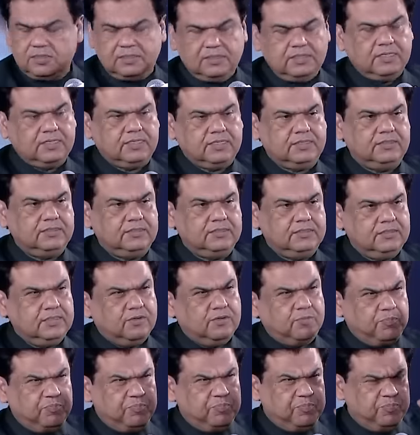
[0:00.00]
the the
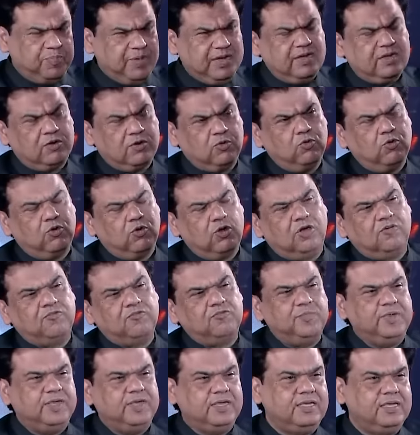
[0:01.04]
bigger goal of
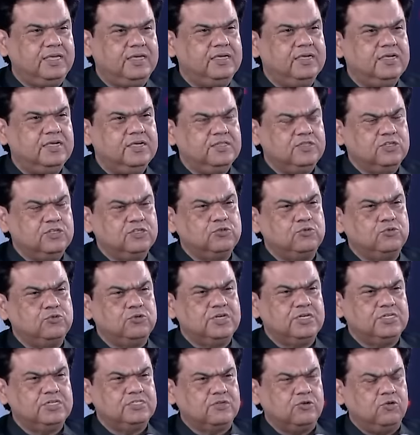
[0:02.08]
making the
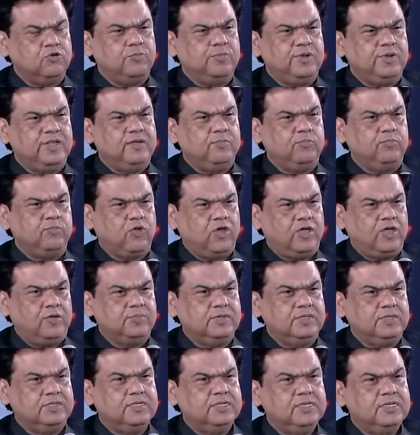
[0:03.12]
students globally
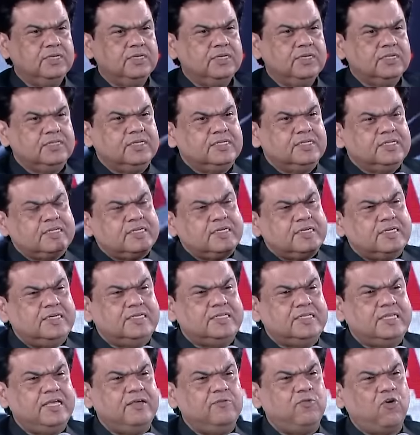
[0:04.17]
employable. The
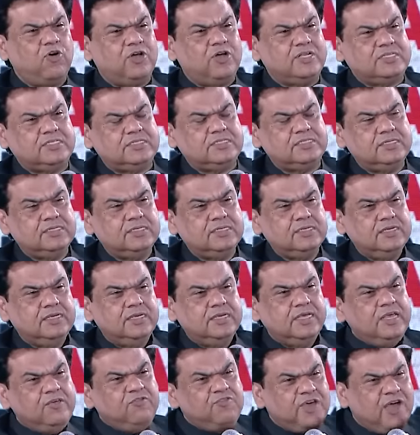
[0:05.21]
third thing was,
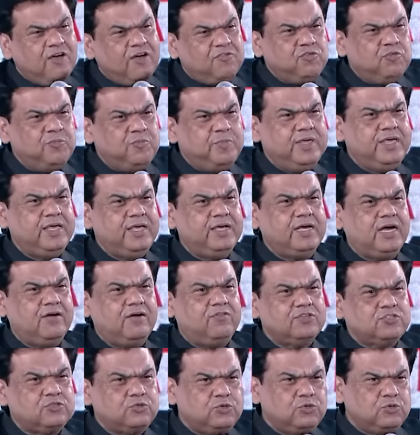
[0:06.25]
if we have to make
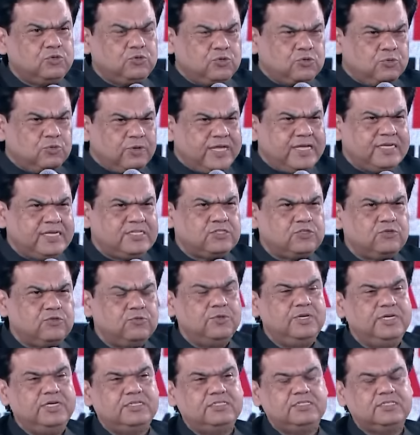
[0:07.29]
our today's
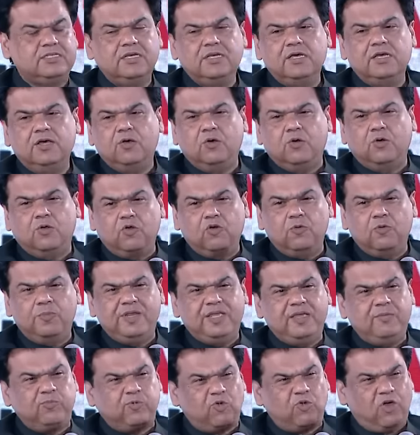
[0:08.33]
students
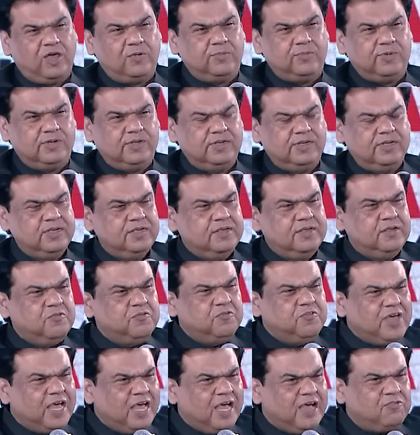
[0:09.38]
globally employable,
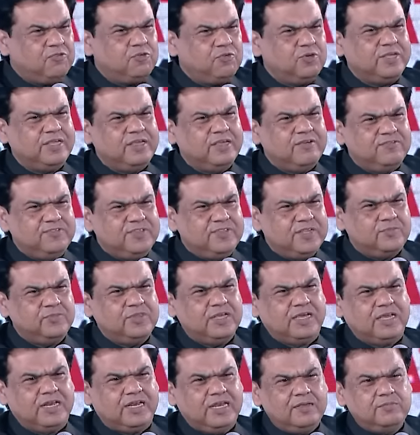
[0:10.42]
we have to give them
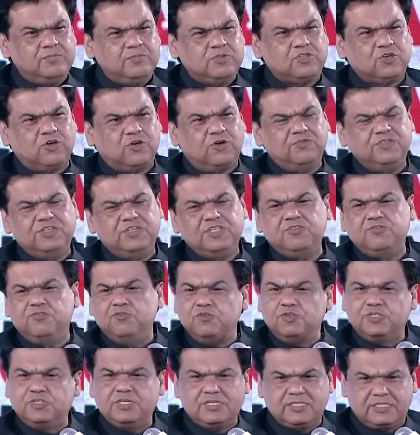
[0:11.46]
the glimpse of these
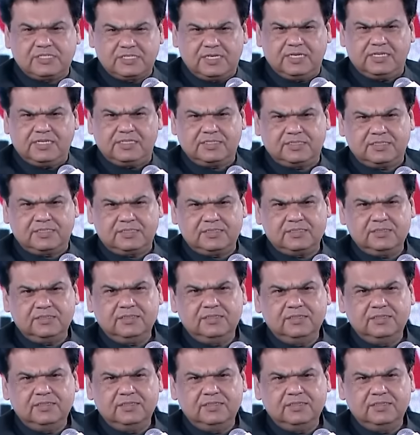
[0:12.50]
future skills,